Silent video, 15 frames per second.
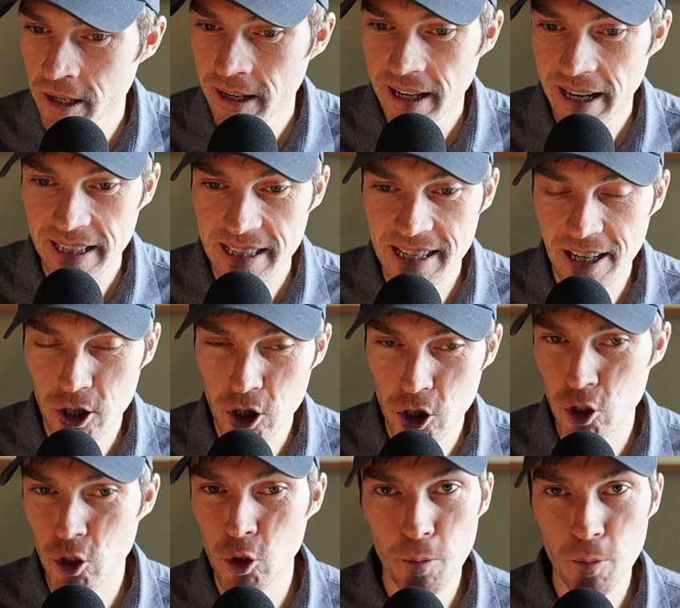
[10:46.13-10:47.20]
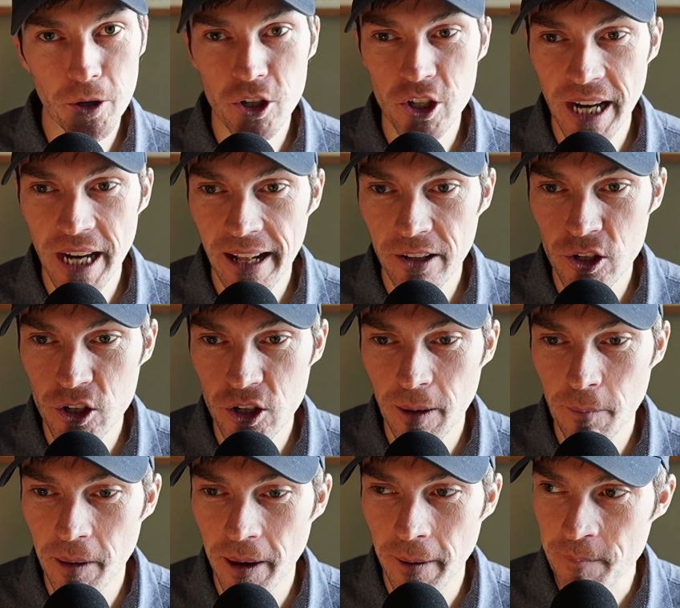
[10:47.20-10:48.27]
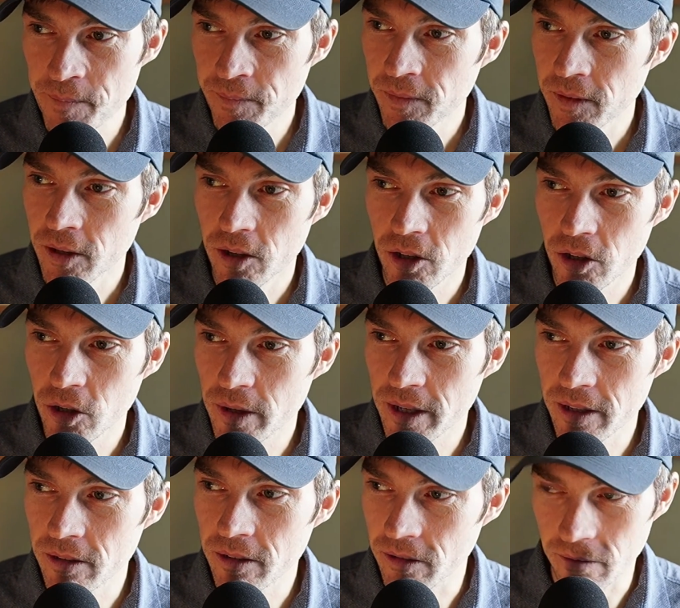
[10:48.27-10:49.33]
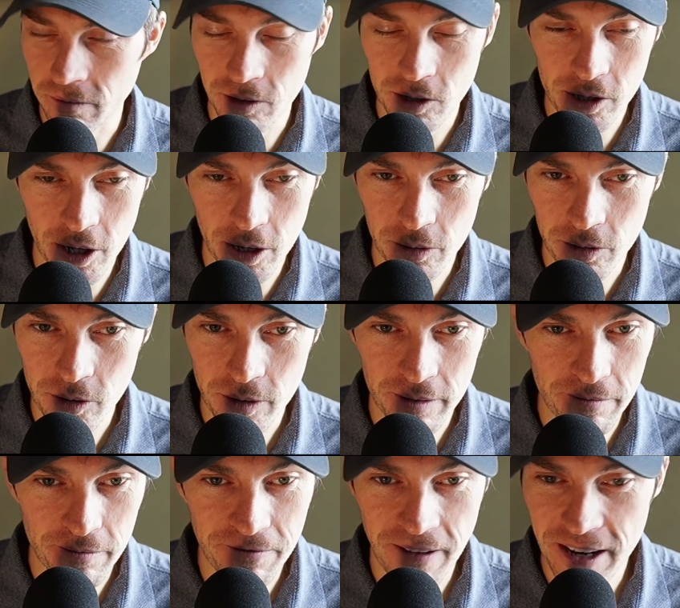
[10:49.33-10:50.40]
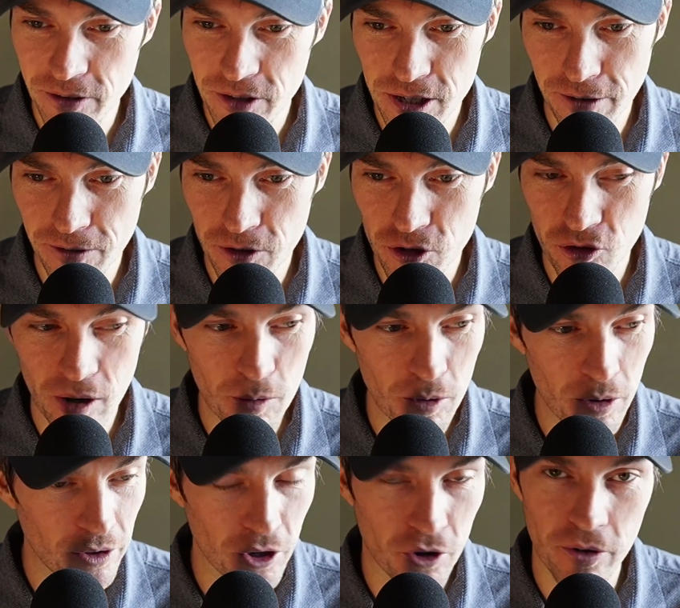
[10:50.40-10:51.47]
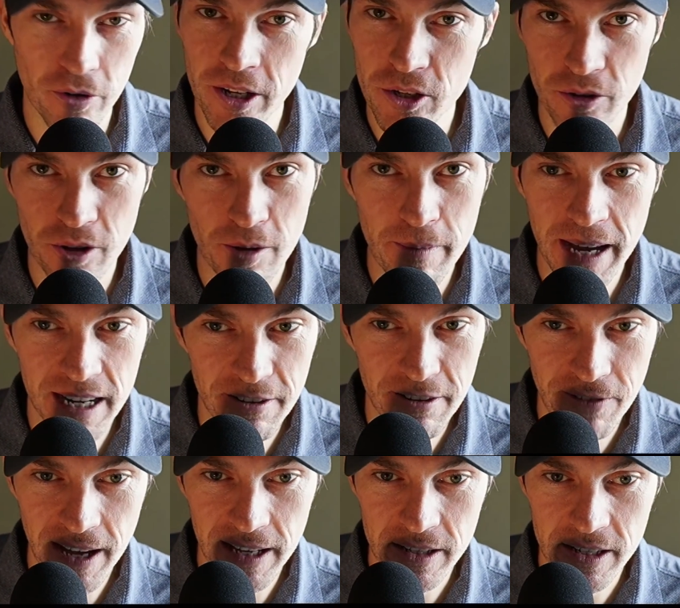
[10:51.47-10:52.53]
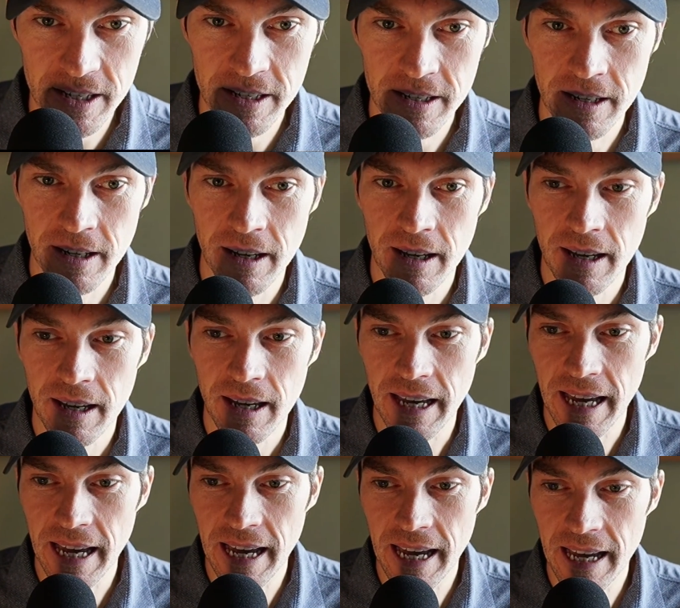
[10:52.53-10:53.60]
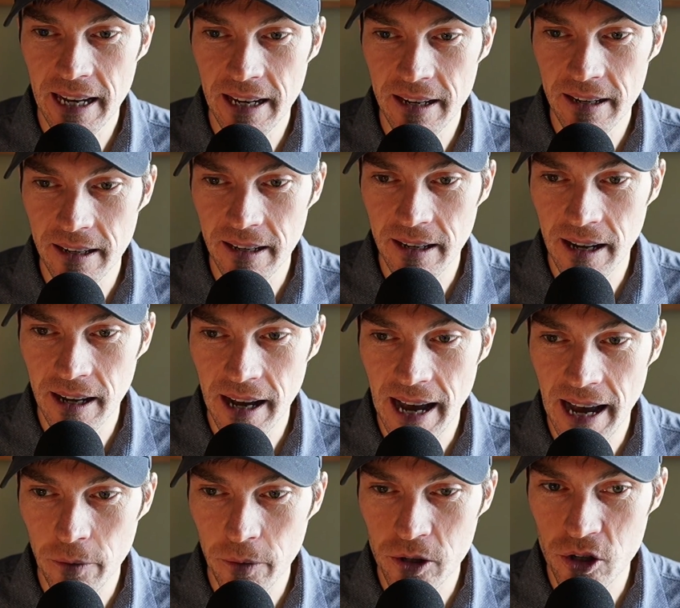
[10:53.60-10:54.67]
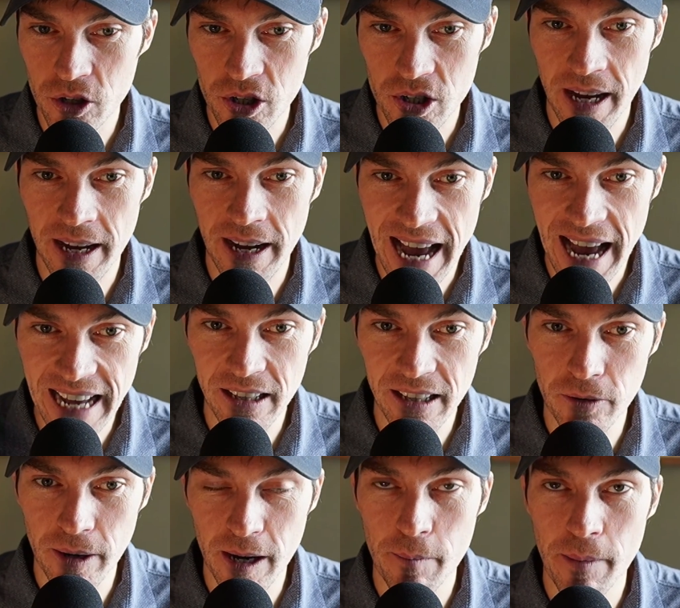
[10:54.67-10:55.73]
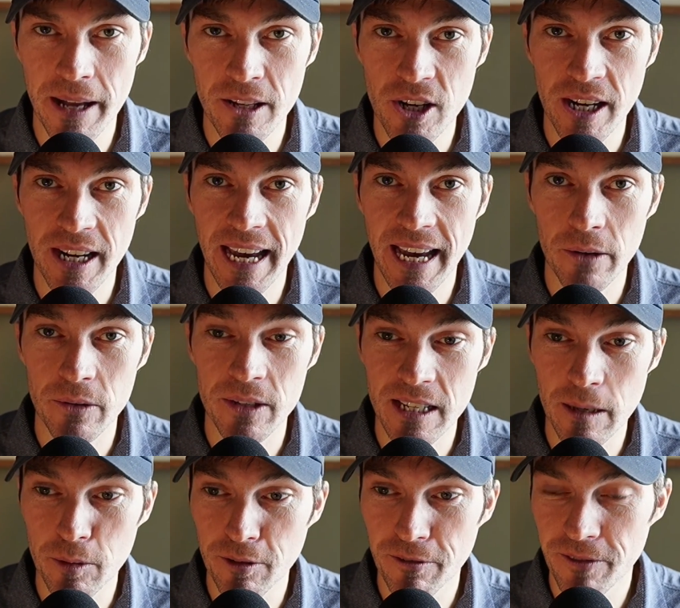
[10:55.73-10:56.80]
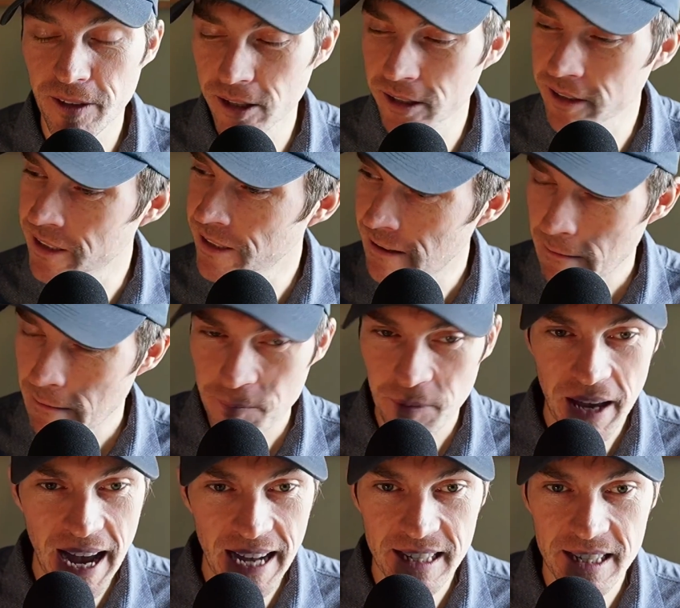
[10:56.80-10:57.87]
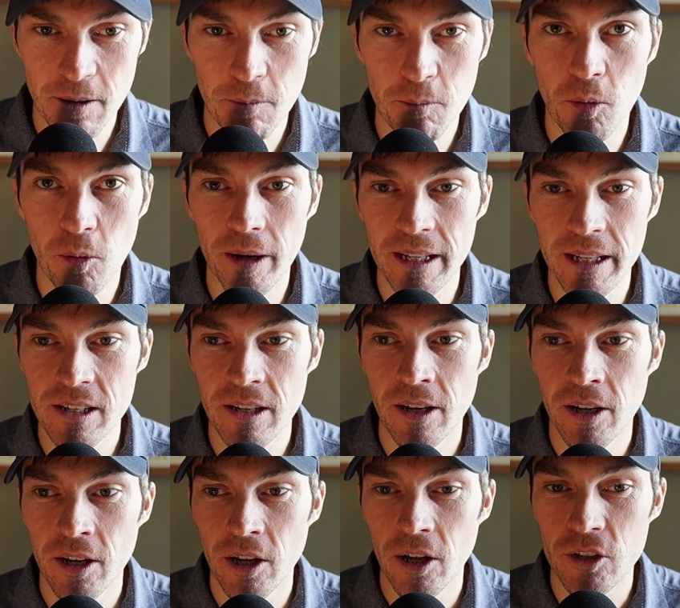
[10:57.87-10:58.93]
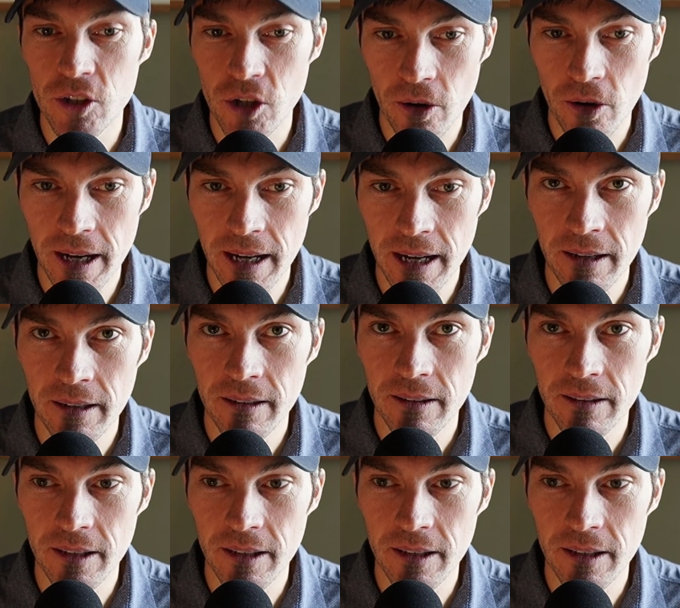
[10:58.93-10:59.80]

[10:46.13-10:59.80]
It's not super challenging, but you can find yourself in trouble. The greens are the main defense, and I'd highly recommend checking out DW Field at some point during the